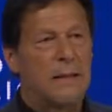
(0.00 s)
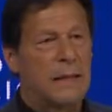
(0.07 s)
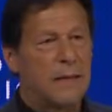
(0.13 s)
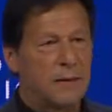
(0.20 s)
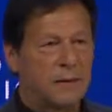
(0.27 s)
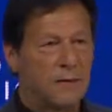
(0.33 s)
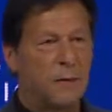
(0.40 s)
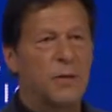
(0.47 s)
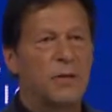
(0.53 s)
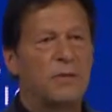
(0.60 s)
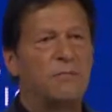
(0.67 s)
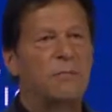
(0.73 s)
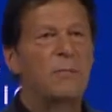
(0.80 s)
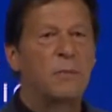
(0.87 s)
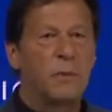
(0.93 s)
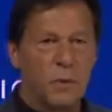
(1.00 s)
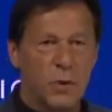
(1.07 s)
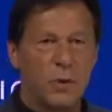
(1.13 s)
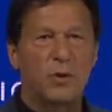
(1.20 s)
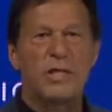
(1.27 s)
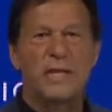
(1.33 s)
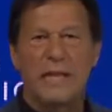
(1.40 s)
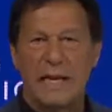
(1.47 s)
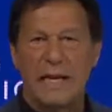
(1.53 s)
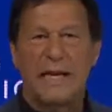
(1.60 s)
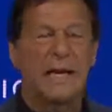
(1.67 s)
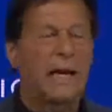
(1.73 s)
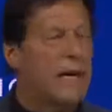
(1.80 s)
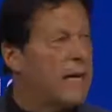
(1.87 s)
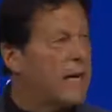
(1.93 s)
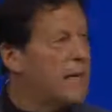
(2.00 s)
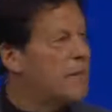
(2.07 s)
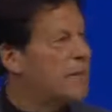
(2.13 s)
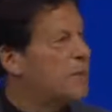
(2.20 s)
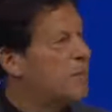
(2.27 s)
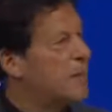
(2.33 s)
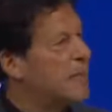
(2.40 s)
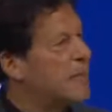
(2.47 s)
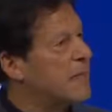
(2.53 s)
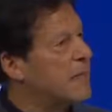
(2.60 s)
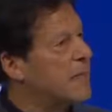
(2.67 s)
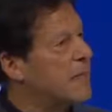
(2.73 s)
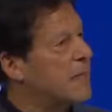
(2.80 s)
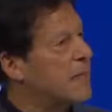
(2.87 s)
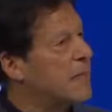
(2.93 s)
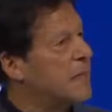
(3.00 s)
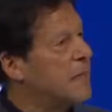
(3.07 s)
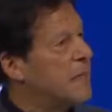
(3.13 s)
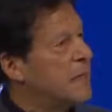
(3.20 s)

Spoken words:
and of course, closely allied to Pakistan.